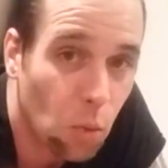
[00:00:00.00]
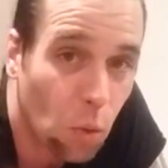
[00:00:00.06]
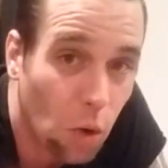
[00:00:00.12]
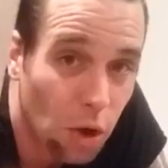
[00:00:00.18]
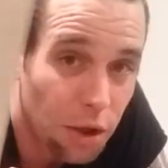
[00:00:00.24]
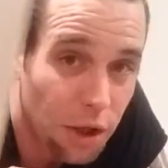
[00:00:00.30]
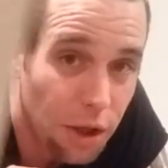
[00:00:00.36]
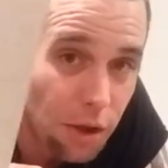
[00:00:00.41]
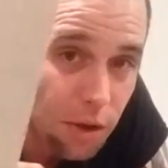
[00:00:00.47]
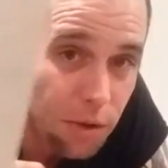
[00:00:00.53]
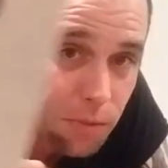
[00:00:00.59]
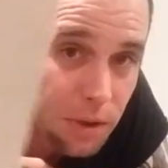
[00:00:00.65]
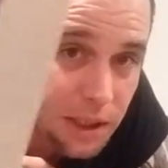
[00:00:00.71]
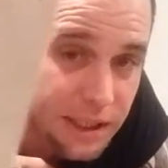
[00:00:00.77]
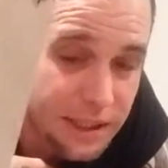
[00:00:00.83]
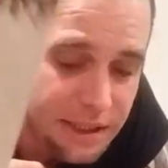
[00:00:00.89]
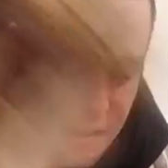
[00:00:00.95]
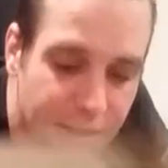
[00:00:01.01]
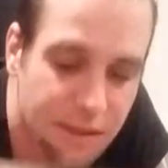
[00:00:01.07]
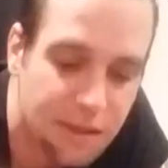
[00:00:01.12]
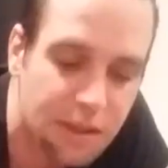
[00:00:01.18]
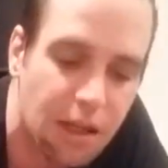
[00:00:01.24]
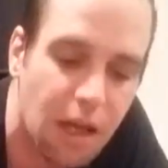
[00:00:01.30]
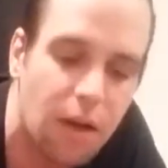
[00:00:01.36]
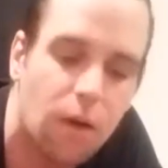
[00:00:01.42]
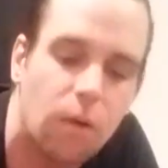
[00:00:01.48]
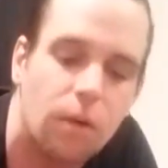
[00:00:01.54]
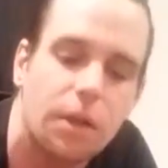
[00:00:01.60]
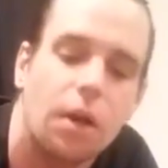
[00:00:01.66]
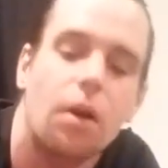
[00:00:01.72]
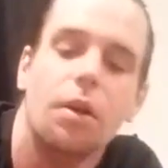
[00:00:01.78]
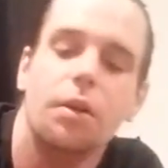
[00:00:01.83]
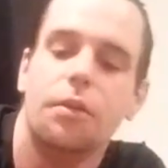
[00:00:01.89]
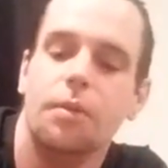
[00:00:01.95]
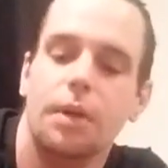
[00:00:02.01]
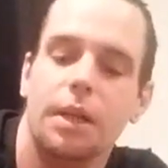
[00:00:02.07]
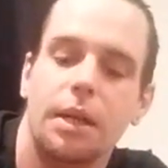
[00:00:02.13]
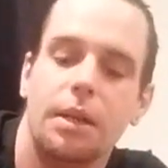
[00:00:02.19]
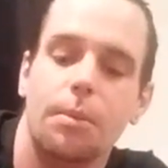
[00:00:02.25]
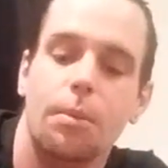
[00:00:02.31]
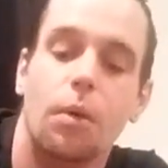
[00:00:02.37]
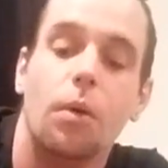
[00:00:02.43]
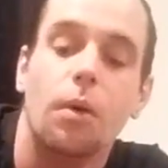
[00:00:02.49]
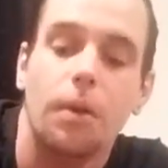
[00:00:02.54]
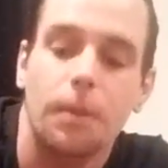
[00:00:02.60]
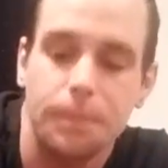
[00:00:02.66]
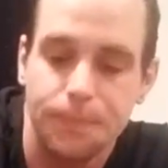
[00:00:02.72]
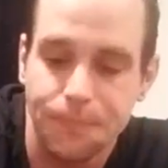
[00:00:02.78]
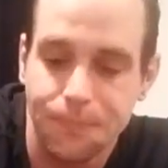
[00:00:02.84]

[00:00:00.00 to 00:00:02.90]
working on releasing this and not holding on to it anymore.